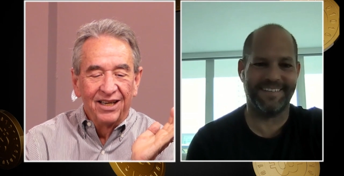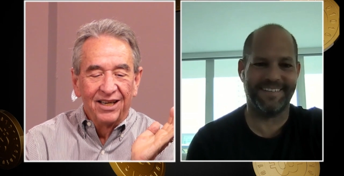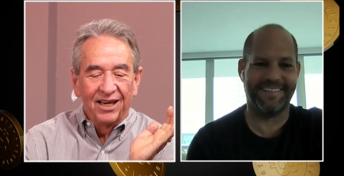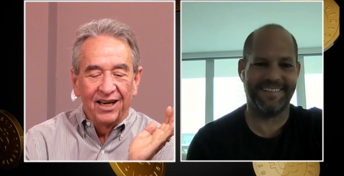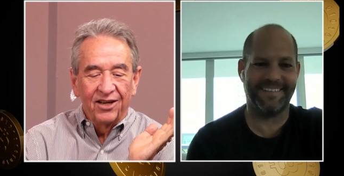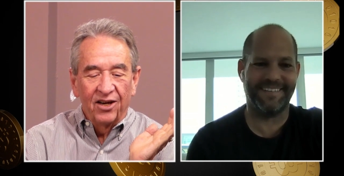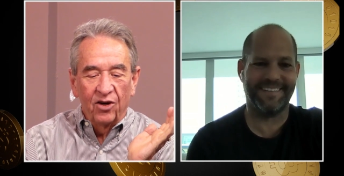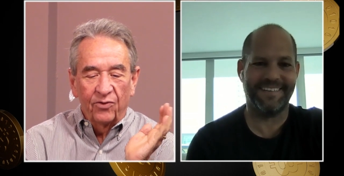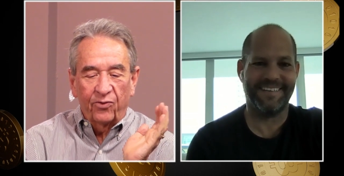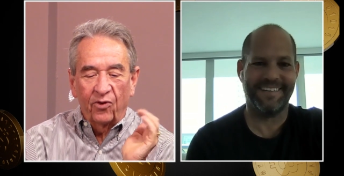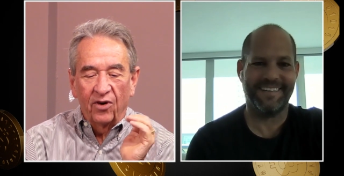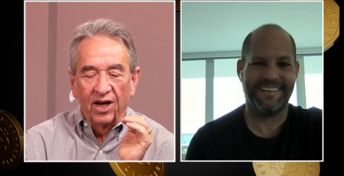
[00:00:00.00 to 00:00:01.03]
Speaker 1: A node
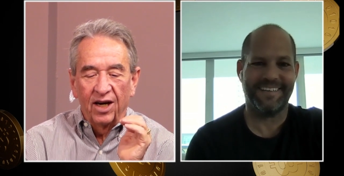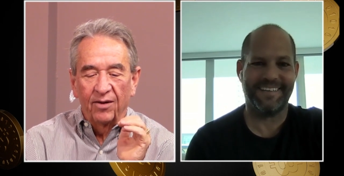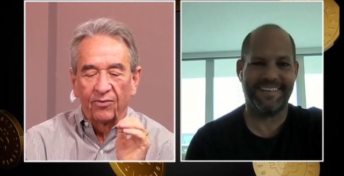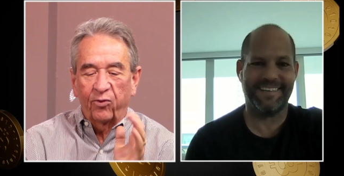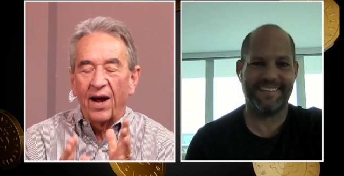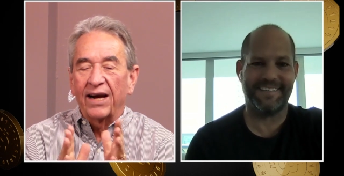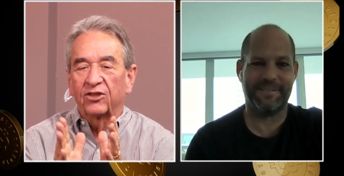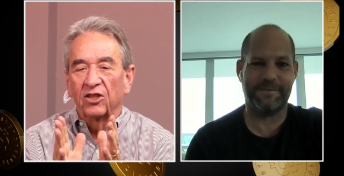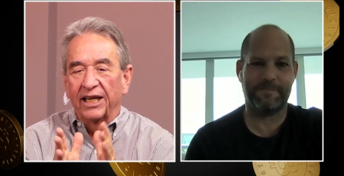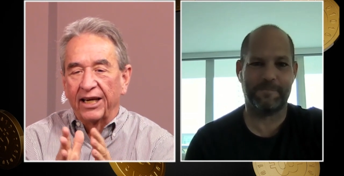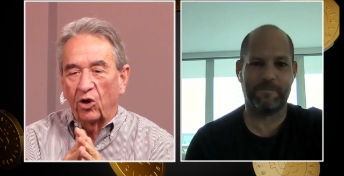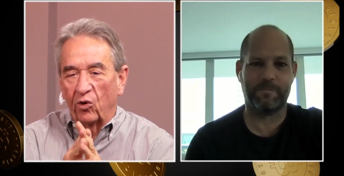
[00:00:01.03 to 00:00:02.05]
from Fractal
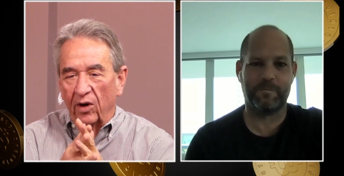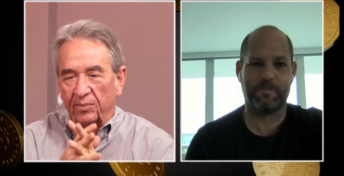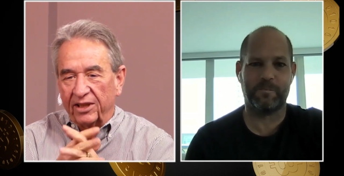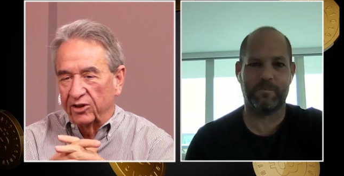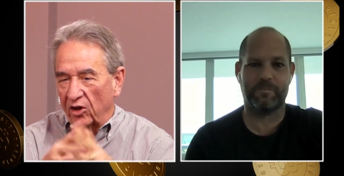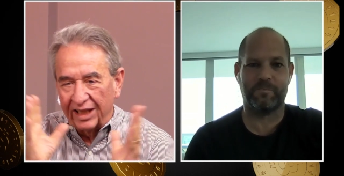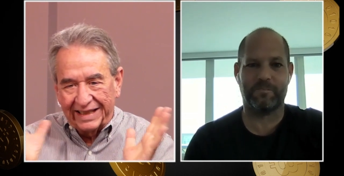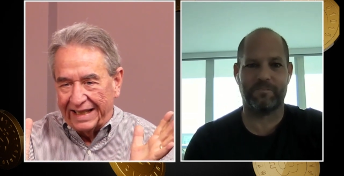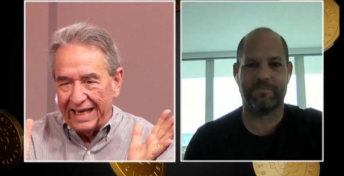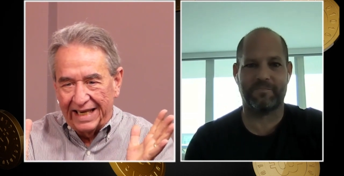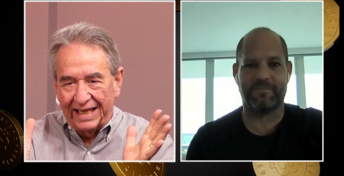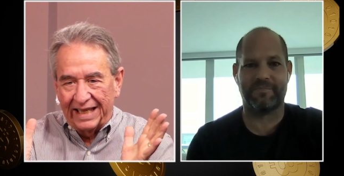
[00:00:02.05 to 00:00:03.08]
Encrypt. There's only 10
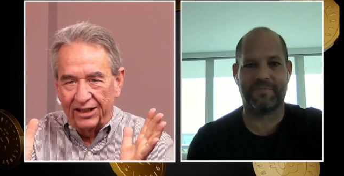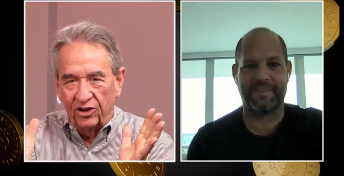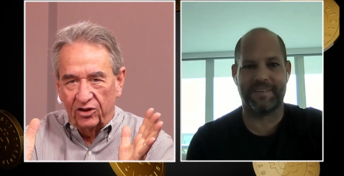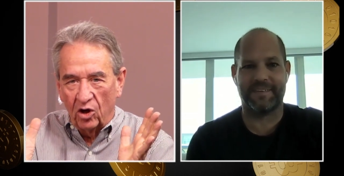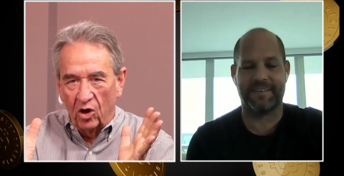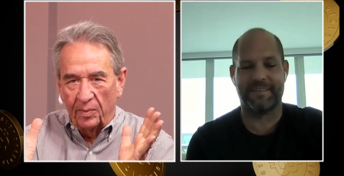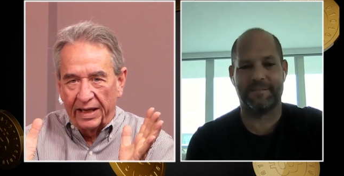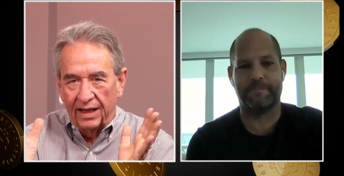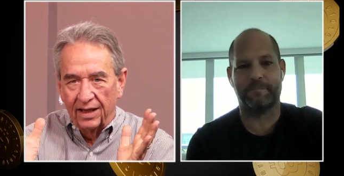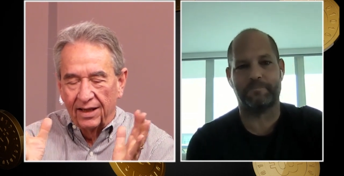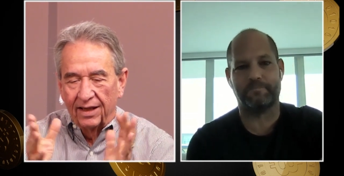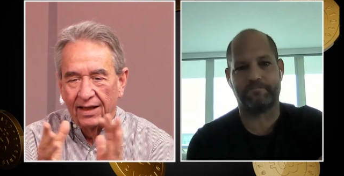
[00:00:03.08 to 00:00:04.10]
of these, you told me.
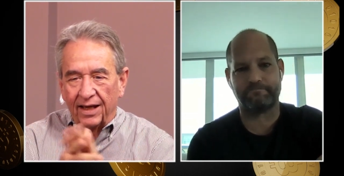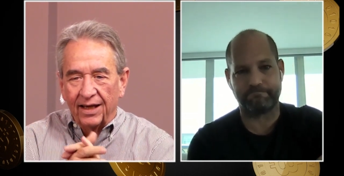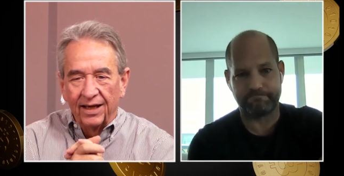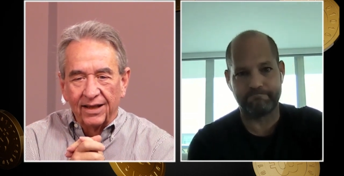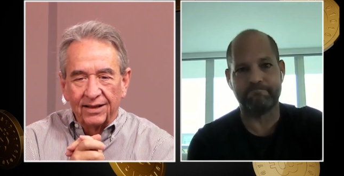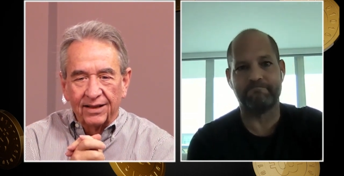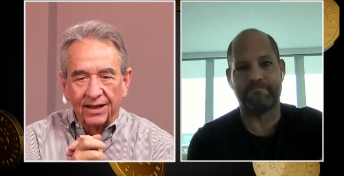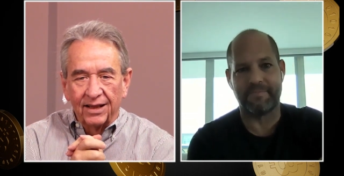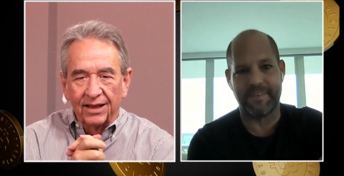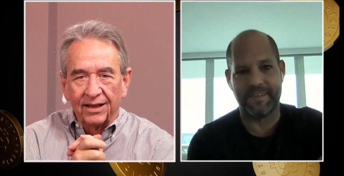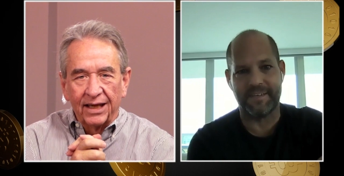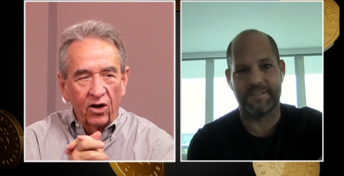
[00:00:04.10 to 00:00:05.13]
And
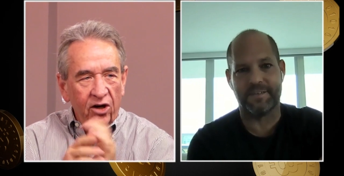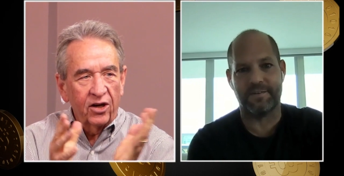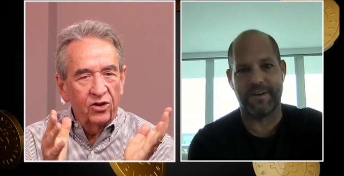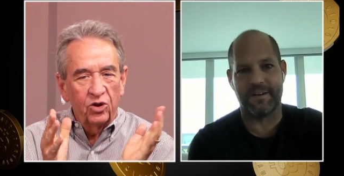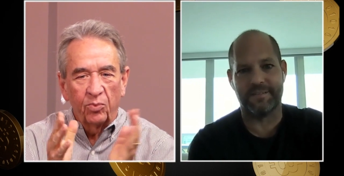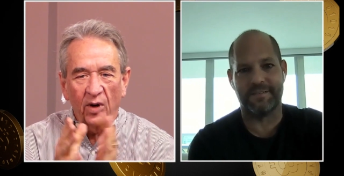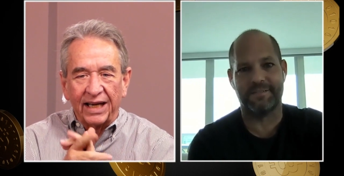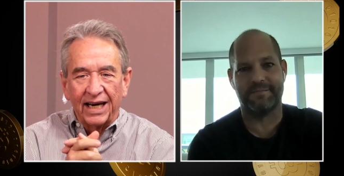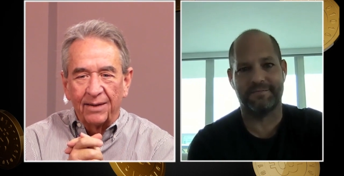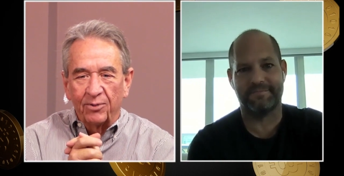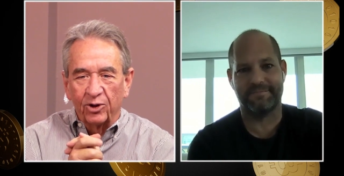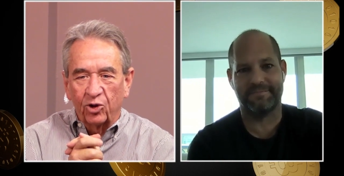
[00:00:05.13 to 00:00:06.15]
uh, Erica, could you bring that
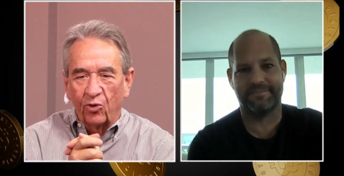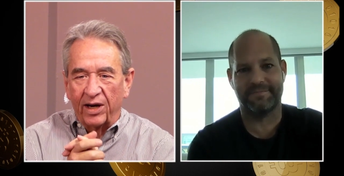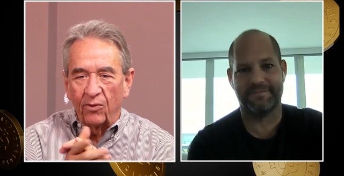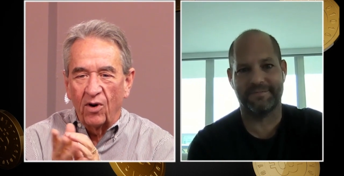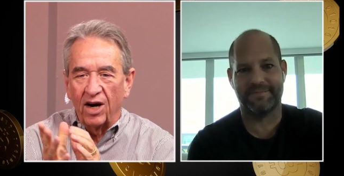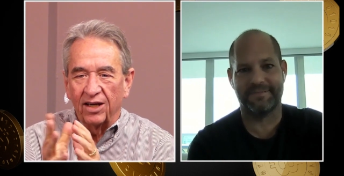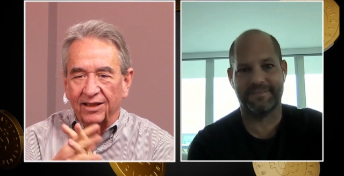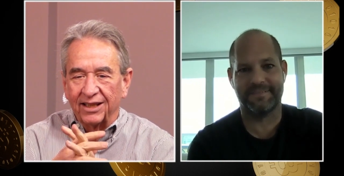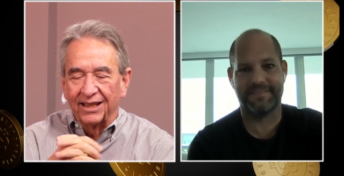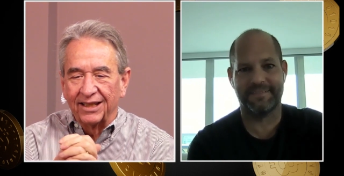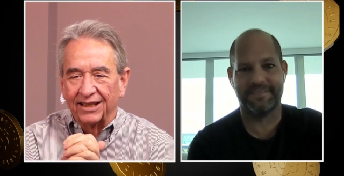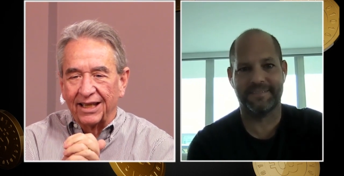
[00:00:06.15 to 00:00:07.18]
up on the screen while
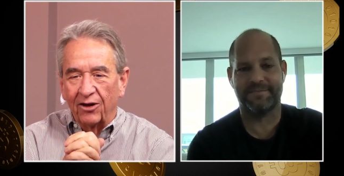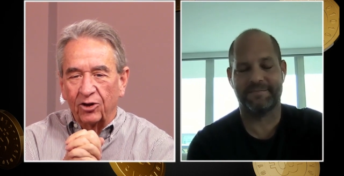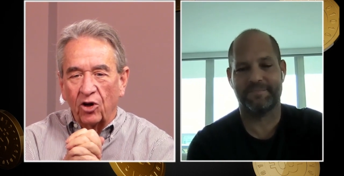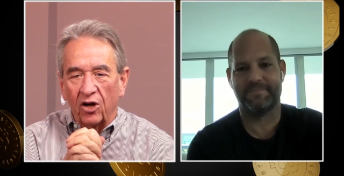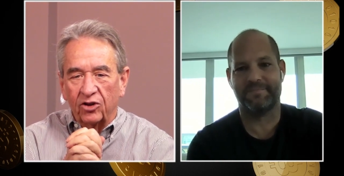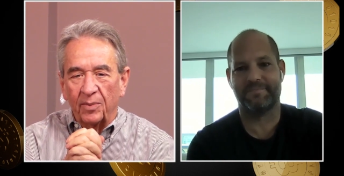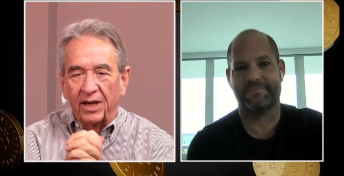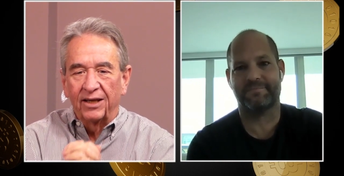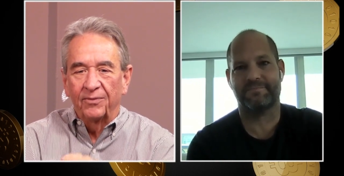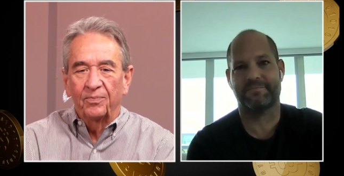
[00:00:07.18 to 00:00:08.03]
uh, Eric talks about it?